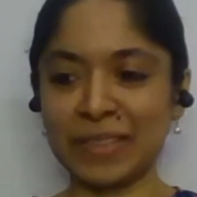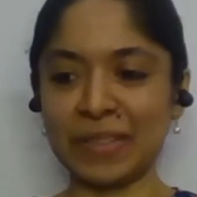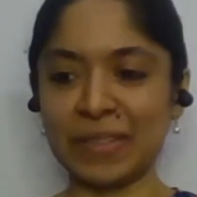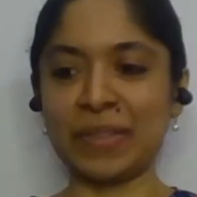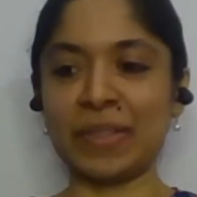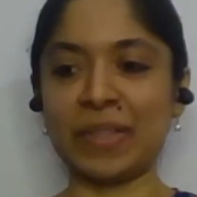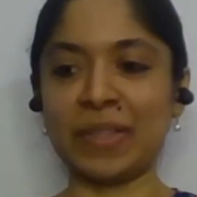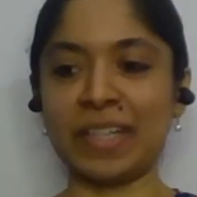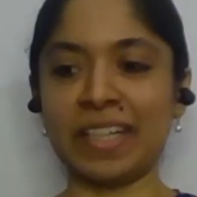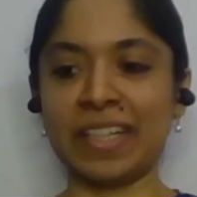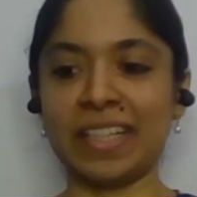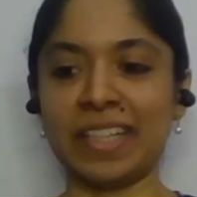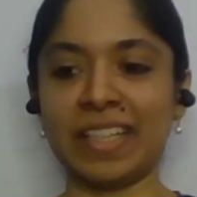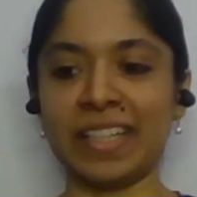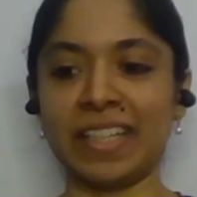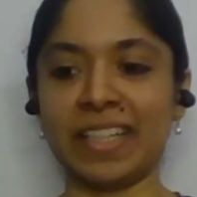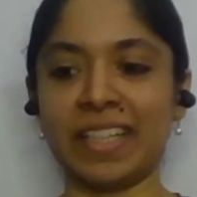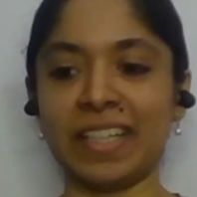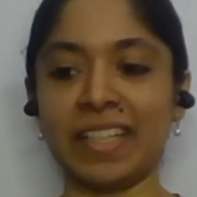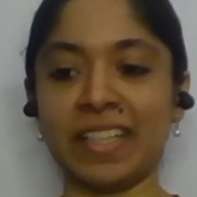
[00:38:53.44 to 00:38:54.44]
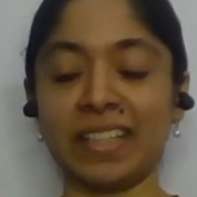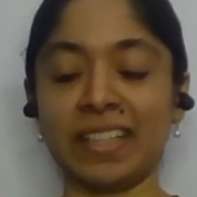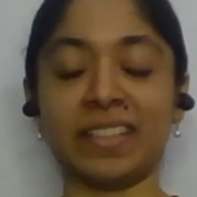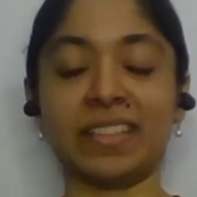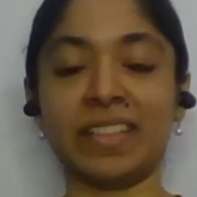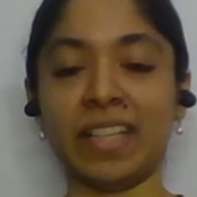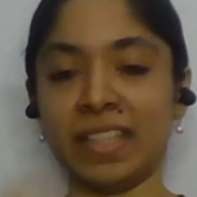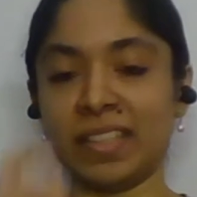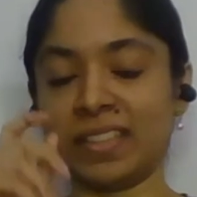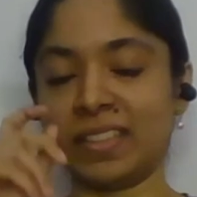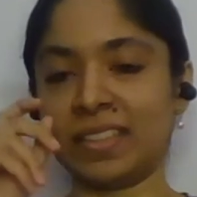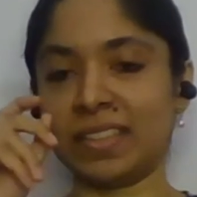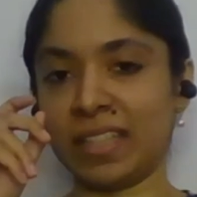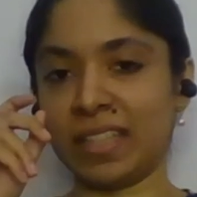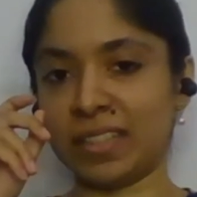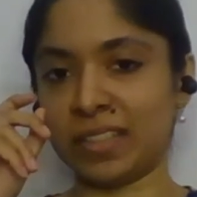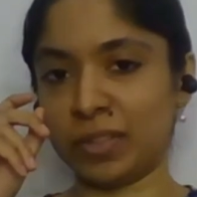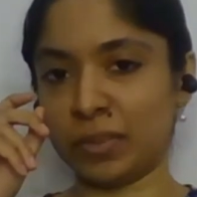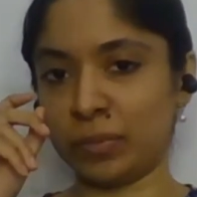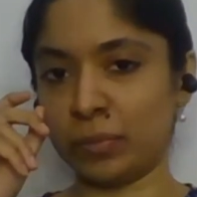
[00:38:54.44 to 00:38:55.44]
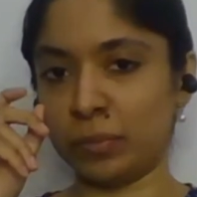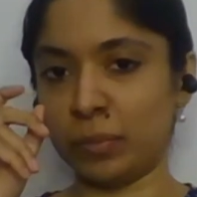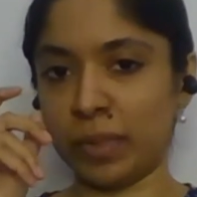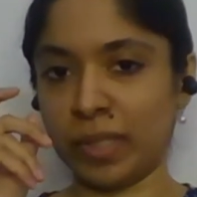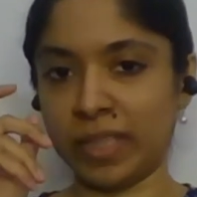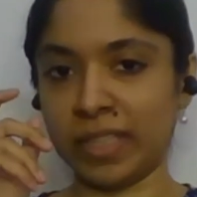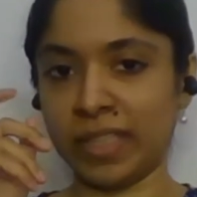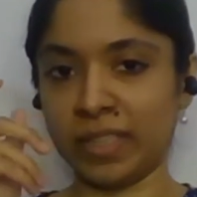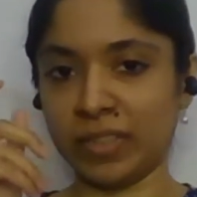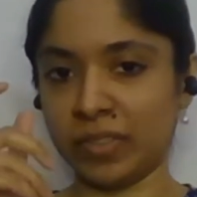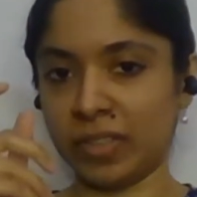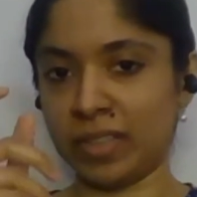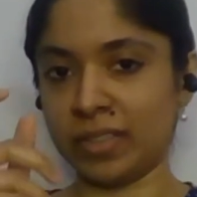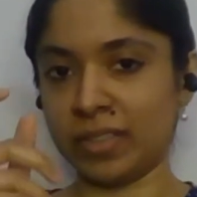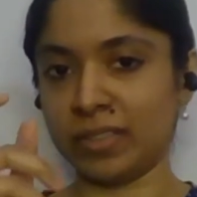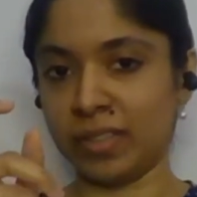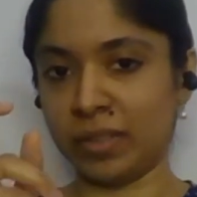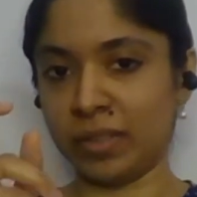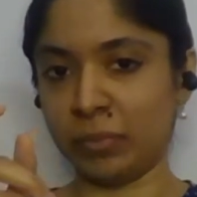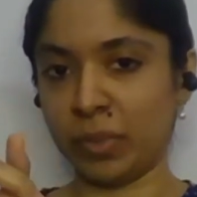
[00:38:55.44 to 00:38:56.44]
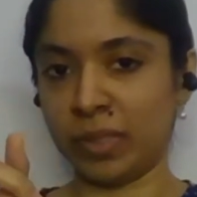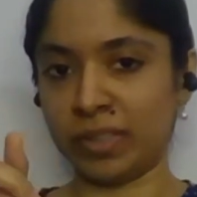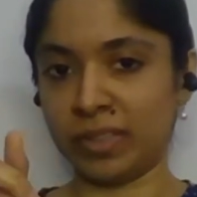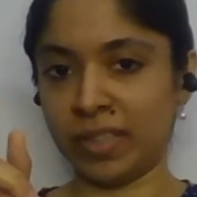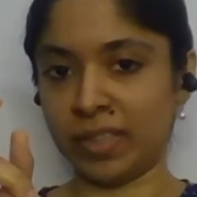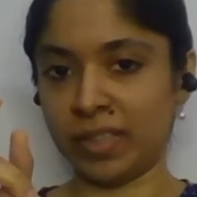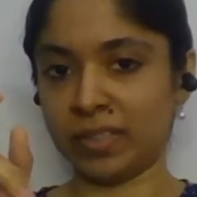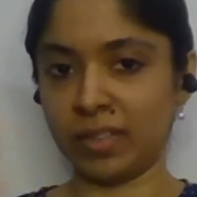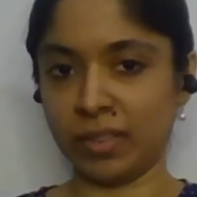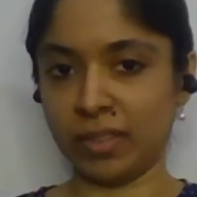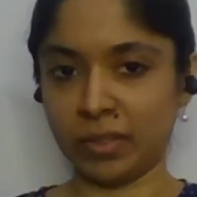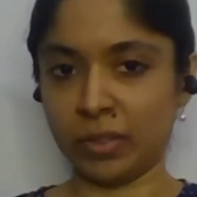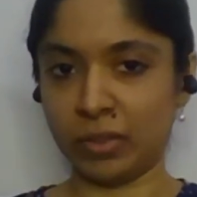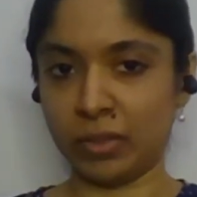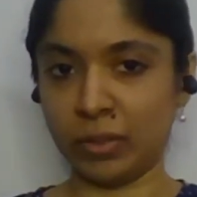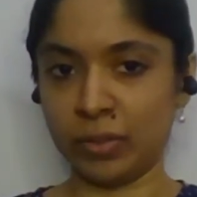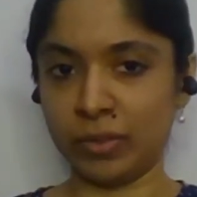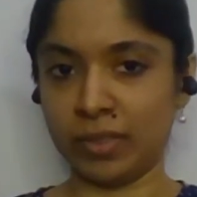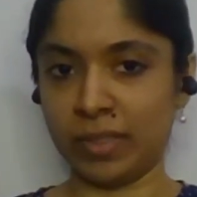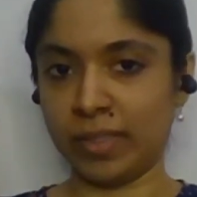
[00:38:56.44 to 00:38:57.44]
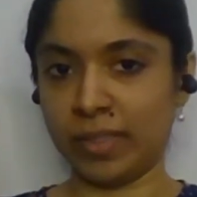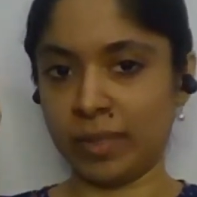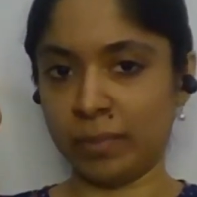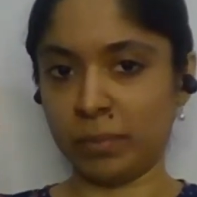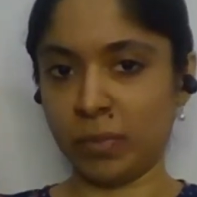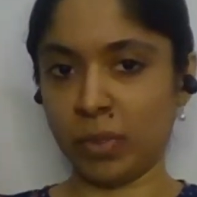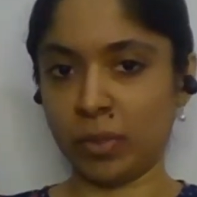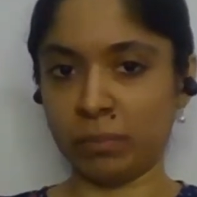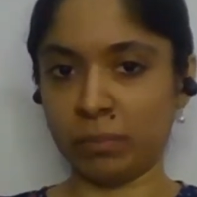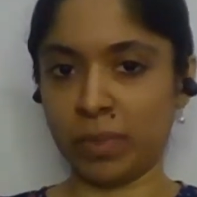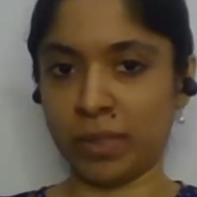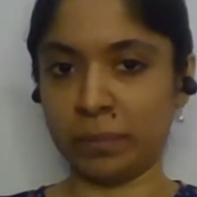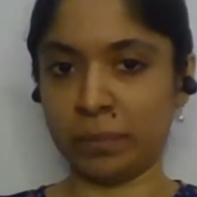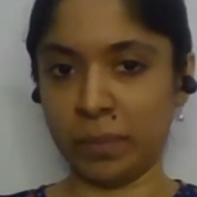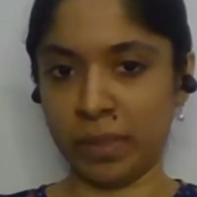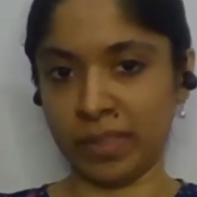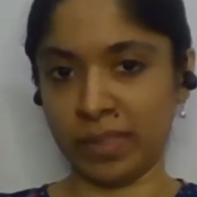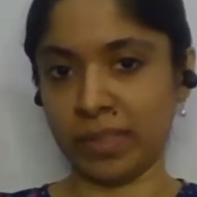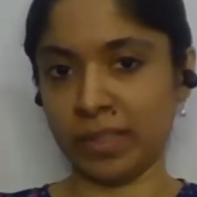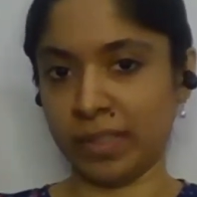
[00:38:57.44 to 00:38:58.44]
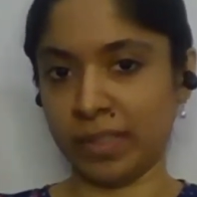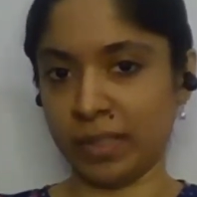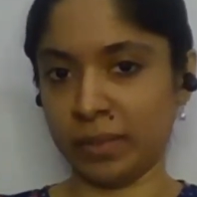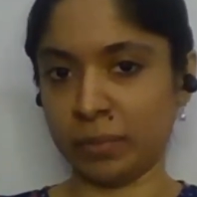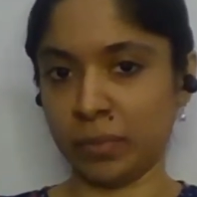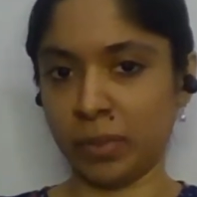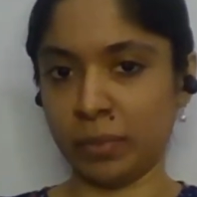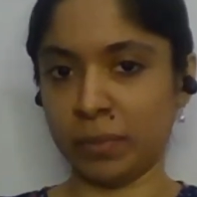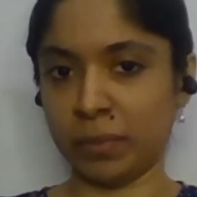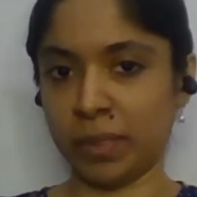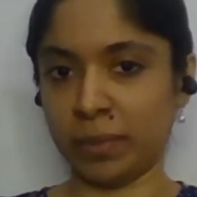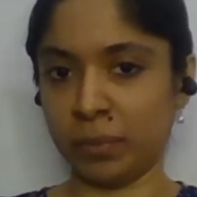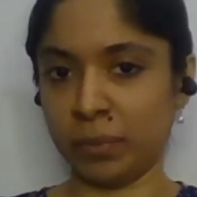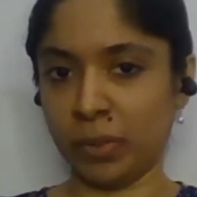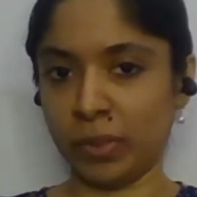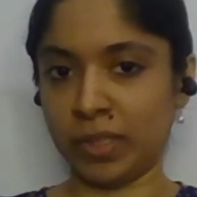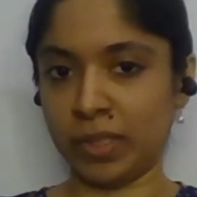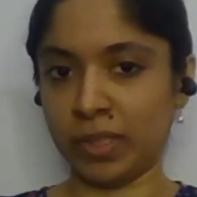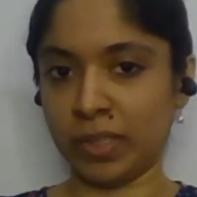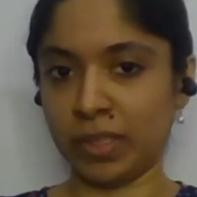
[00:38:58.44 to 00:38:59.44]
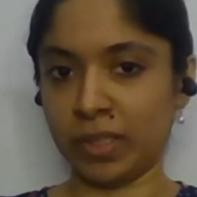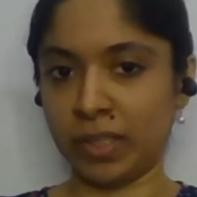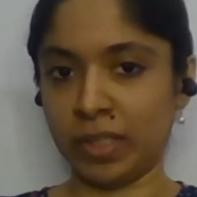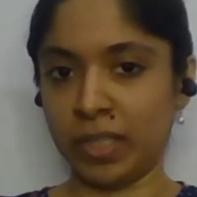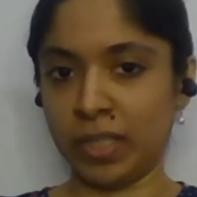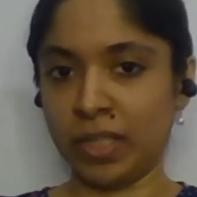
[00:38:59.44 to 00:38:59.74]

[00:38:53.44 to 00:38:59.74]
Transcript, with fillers: so that's that's very interesting what that Sadhguru said. I'm not my mind and I'm not my body.